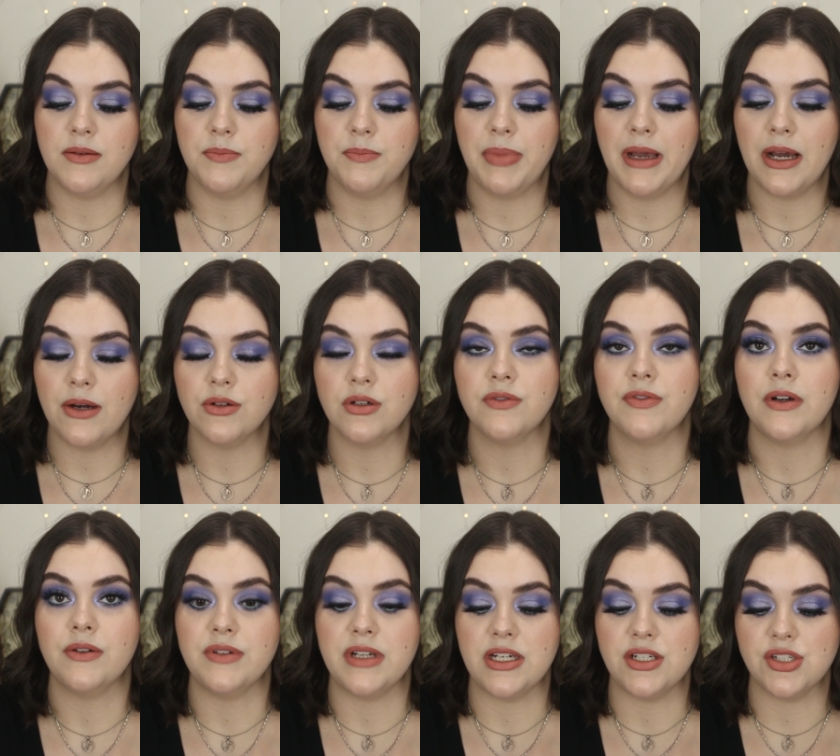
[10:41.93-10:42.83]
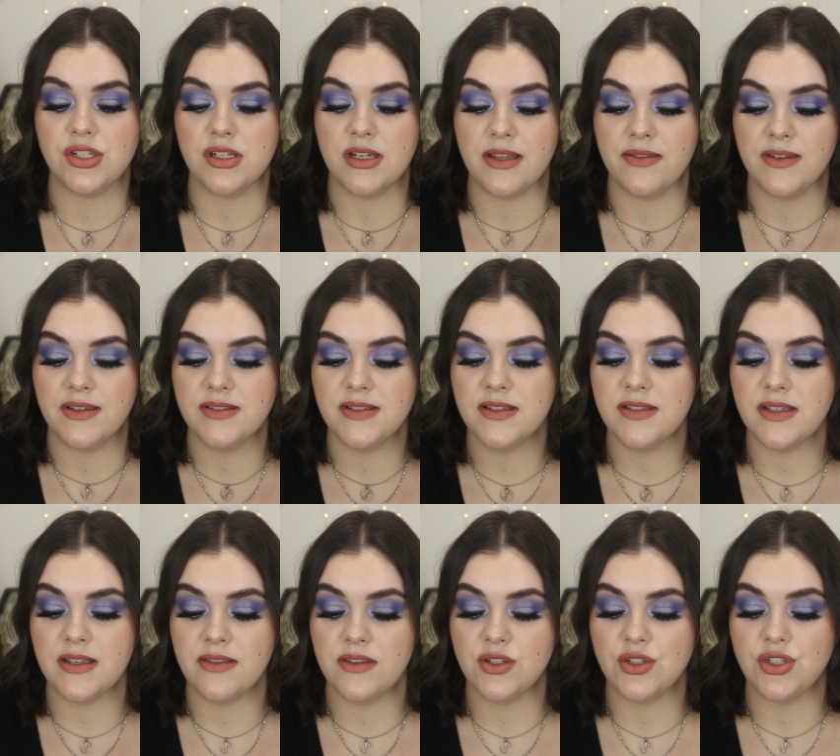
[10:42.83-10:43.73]
powder foundation, and this is
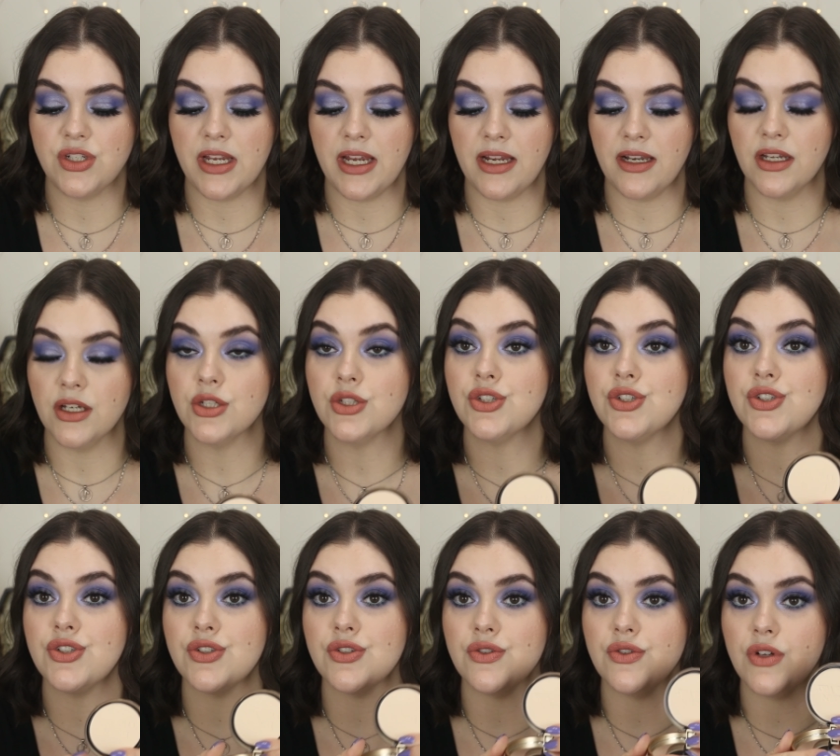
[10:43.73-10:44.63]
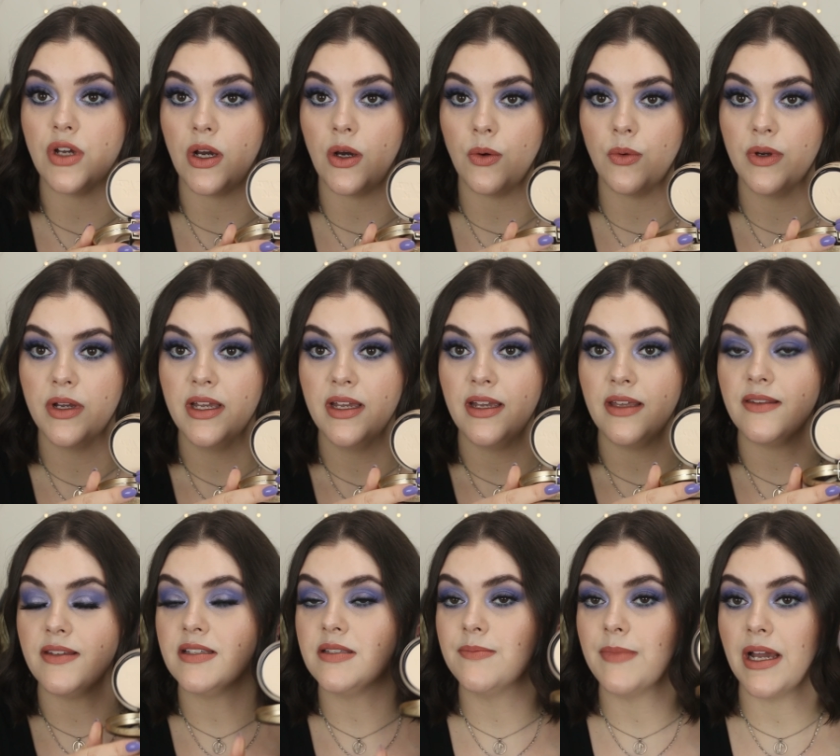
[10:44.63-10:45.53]
in the shade Snow.
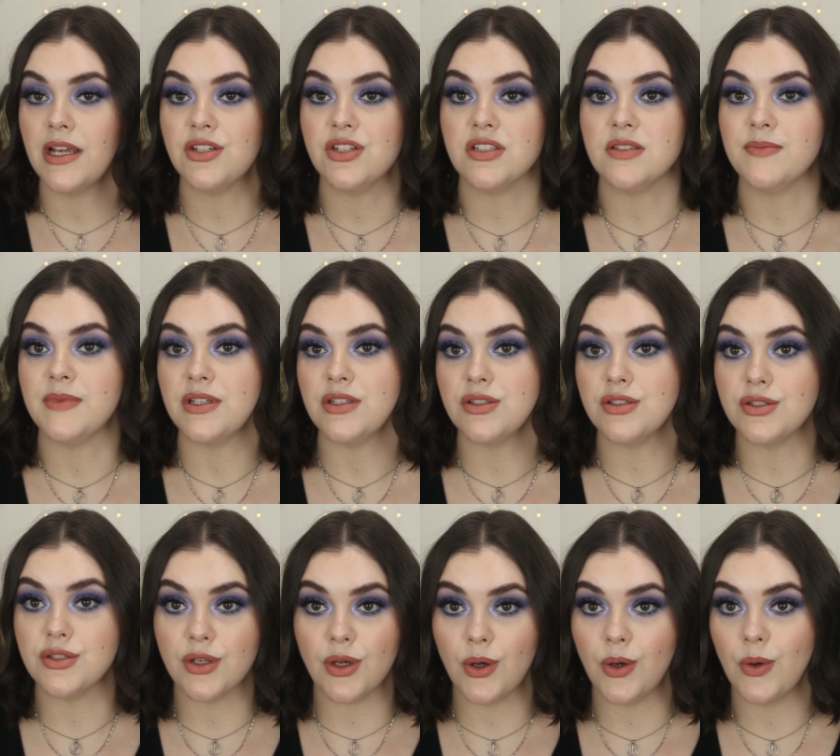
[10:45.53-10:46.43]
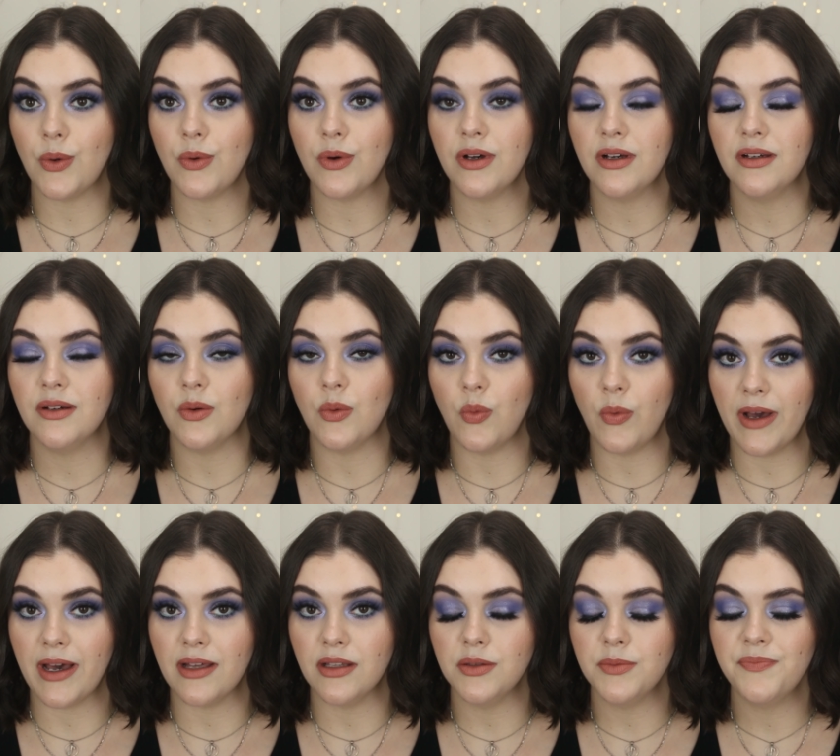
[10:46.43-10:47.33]
This matches me so
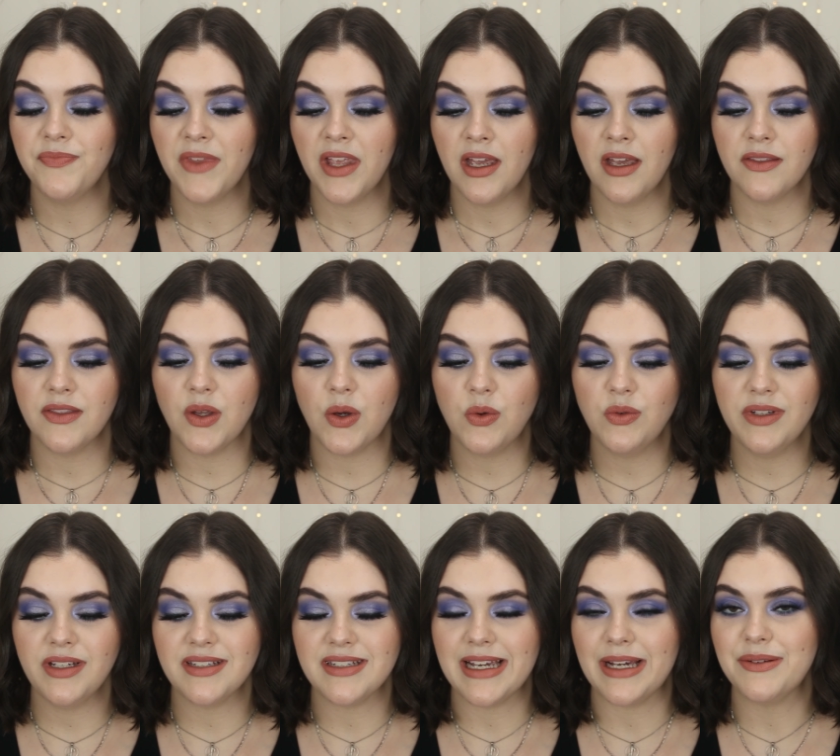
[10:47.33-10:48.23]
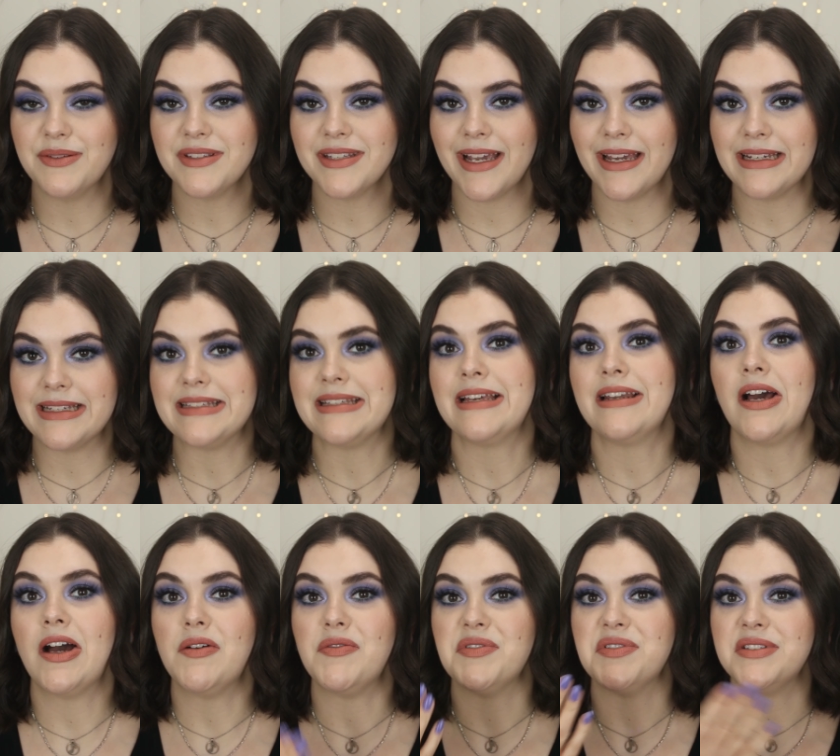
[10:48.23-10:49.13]
well. The only downside is that
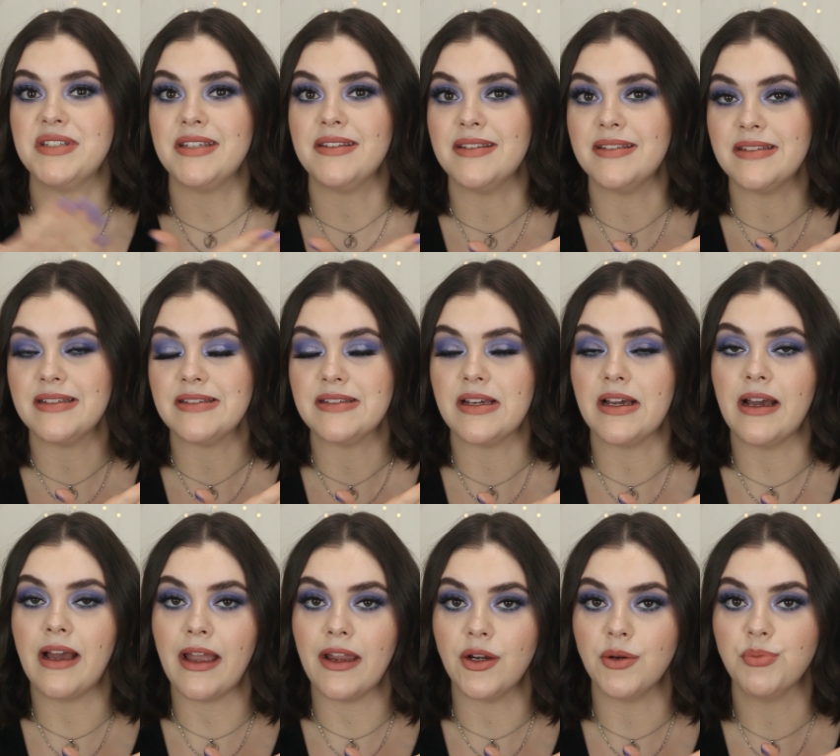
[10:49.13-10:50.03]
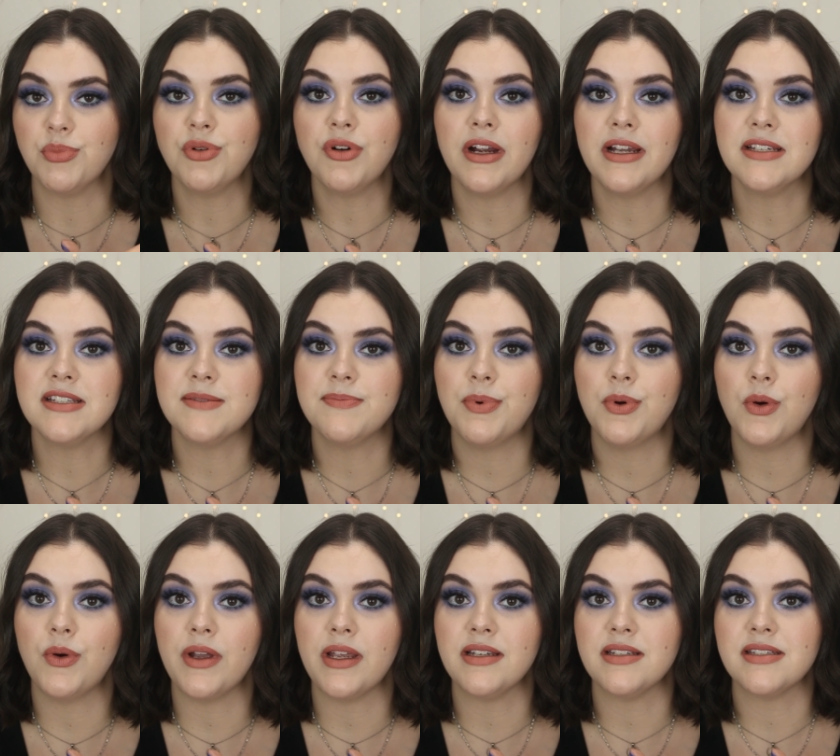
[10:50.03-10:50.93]
obviously this is a higher price
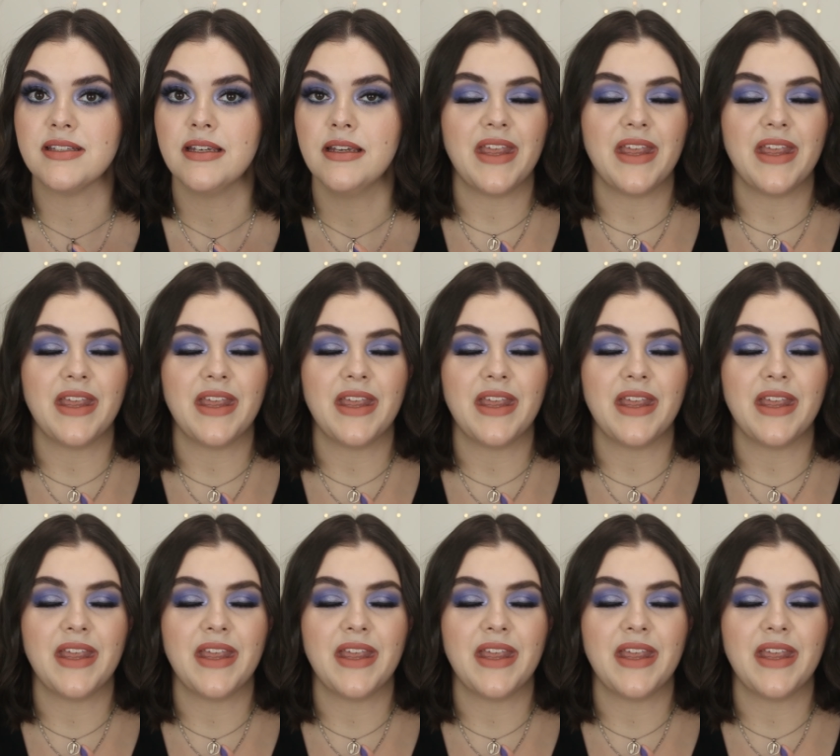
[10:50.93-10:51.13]
point,